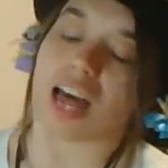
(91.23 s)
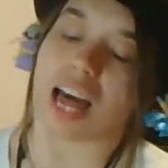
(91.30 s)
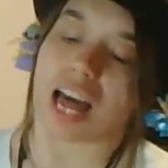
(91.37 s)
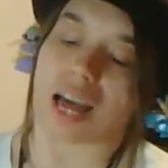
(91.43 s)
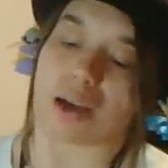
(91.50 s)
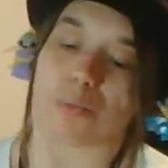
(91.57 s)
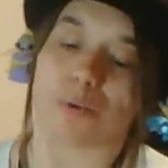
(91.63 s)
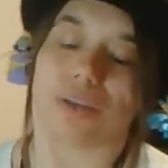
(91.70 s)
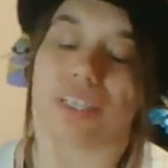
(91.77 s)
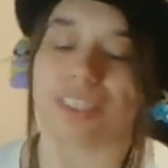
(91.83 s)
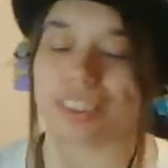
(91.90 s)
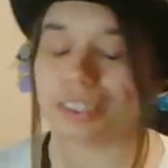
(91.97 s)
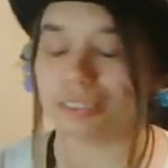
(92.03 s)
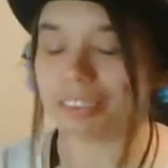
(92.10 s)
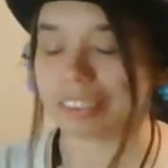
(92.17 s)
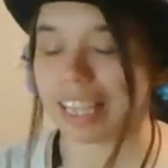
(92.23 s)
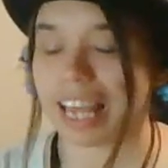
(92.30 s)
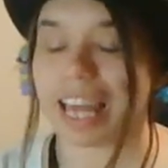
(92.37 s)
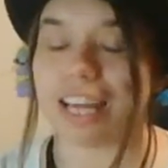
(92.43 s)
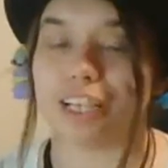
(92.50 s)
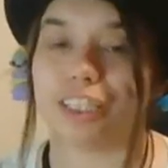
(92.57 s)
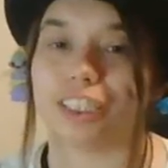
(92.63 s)
I wanted to use that
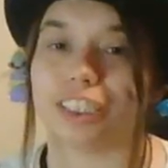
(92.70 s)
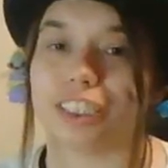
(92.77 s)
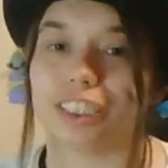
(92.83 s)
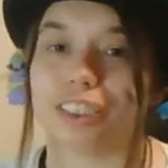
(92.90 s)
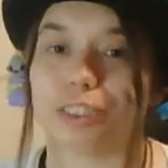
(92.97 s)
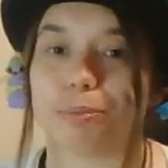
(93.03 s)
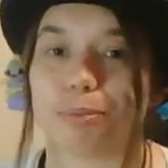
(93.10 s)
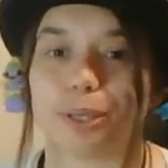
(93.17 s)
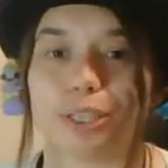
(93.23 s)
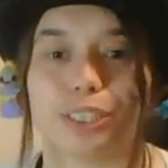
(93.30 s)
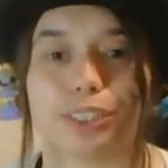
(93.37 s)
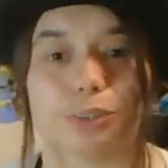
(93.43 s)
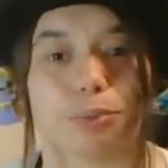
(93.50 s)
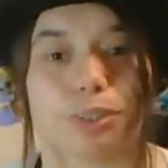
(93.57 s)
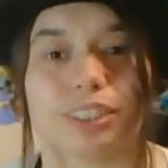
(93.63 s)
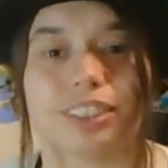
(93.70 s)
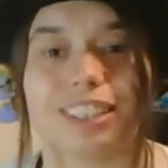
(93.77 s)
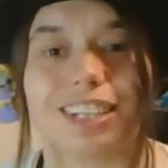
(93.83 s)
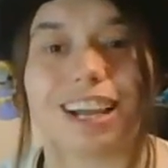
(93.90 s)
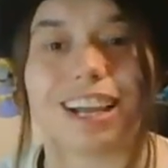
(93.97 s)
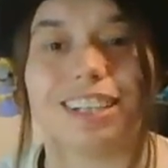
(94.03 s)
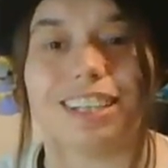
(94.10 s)
energy to put it towards an
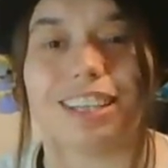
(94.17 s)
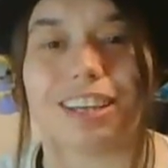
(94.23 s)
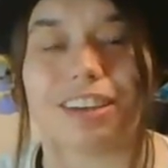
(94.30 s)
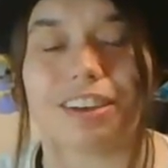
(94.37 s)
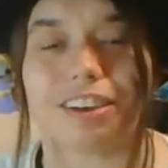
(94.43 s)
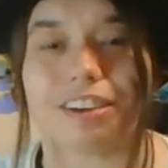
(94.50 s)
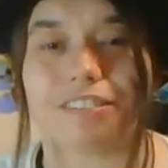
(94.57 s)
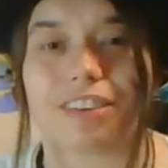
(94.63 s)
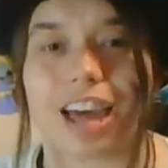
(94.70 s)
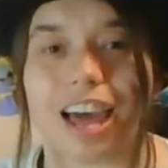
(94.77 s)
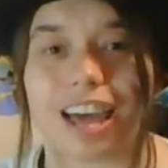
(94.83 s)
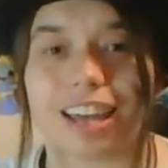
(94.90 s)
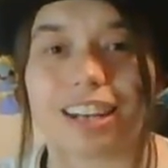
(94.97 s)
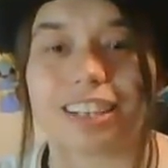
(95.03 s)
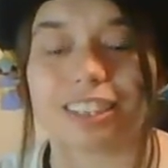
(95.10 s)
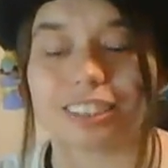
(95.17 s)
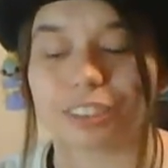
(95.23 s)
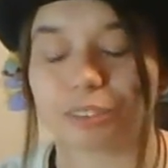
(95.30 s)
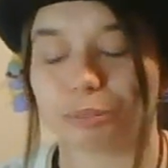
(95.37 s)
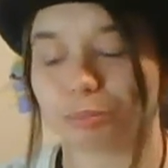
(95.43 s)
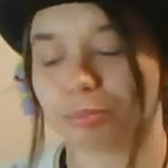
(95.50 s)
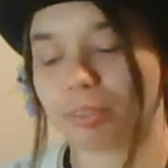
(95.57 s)
idea I've had
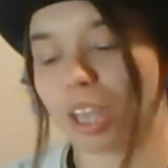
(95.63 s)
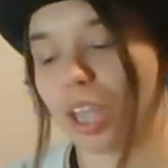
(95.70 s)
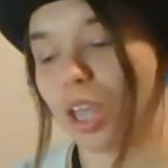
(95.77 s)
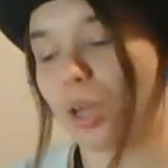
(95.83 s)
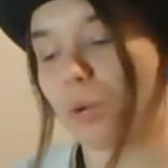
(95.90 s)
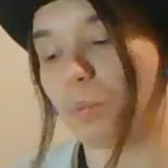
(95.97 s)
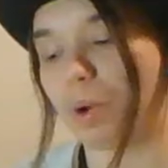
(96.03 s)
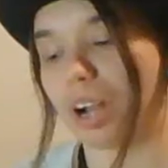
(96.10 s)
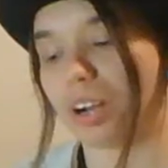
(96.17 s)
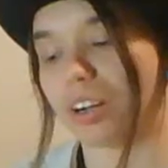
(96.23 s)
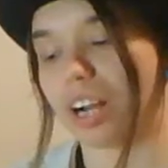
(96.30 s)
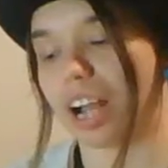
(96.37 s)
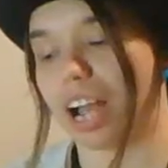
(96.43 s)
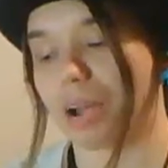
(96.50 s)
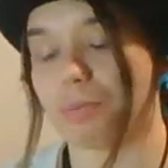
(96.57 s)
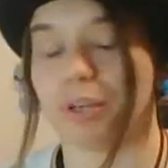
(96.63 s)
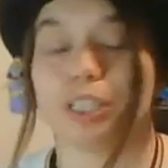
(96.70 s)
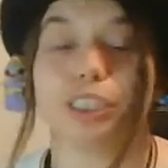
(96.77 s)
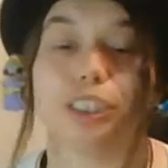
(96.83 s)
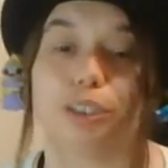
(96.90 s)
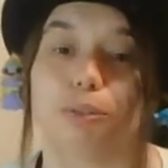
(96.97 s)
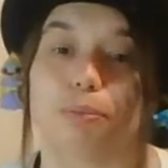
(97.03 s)
where I want to
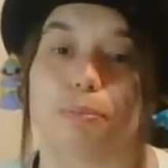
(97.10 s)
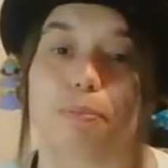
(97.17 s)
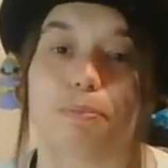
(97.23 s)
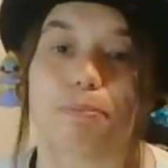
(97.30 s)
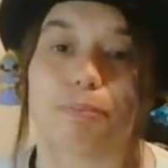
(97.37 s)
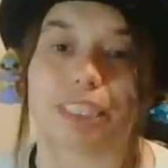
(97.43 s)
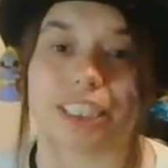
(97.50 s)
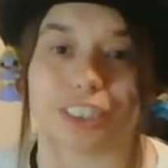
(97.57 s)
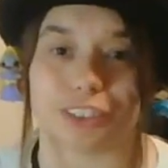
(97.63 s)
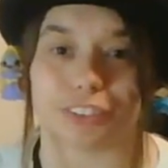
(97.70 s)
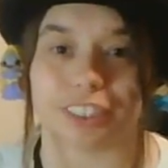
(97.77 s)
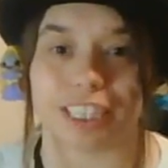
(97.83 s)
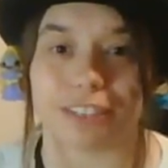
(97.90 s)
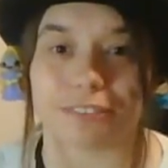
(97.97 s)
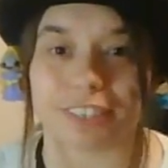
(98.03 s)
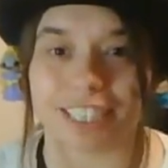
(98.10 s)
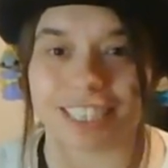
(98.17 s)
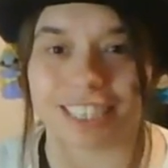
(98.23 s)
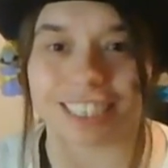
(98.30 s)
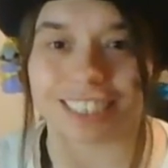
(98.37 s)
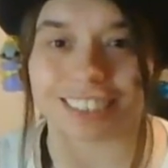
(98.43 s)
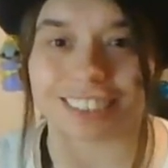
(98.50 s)
do mystery
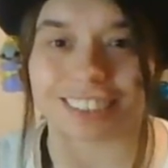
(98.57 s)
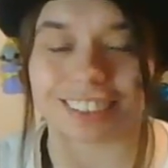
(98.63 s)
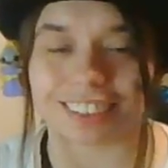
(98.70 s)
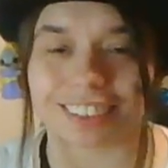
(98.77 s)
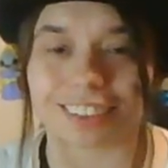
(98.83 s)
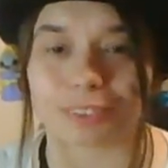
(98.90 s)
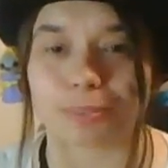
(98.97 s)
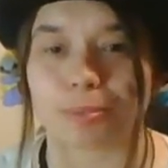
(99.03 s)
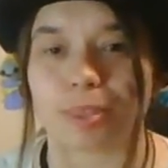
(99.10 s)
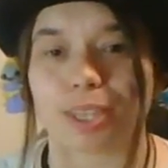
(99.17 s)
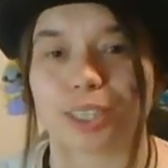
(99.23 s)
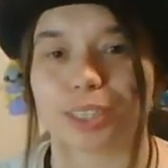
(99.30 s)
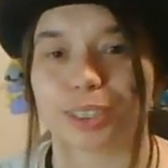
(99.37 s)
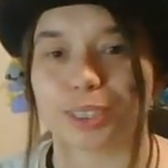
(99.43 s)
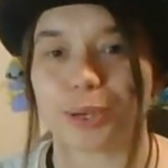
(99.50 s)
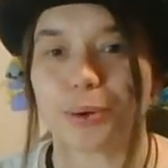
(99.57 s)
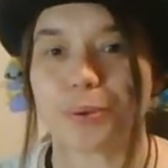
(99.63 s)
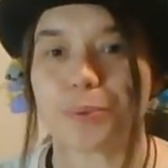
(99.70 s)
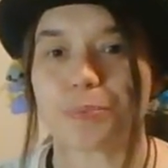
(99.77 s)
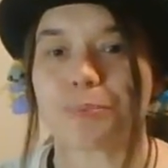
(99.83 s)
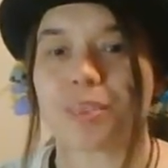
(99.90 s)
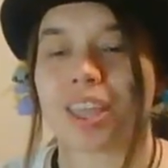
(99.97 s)
readings. So